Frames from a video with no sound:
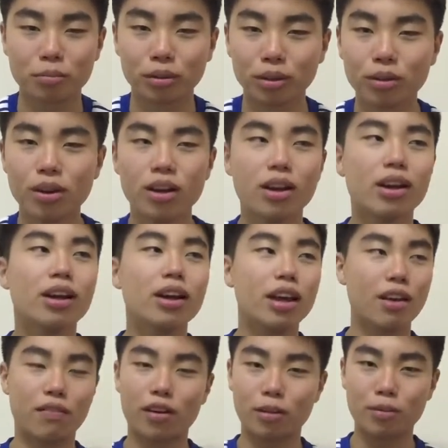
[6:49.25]
below
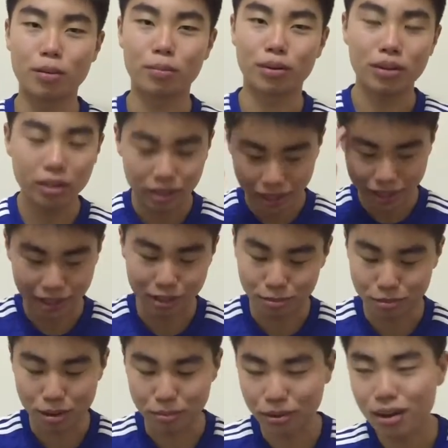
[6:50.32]
if I remember. I need to
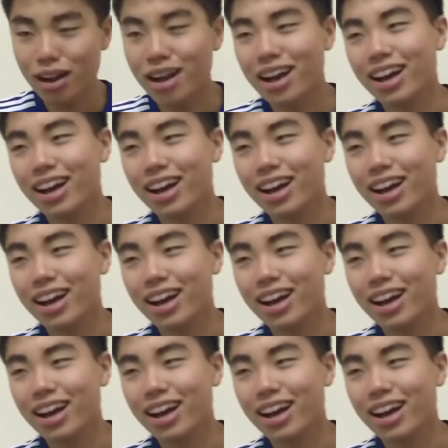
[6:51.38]
remember.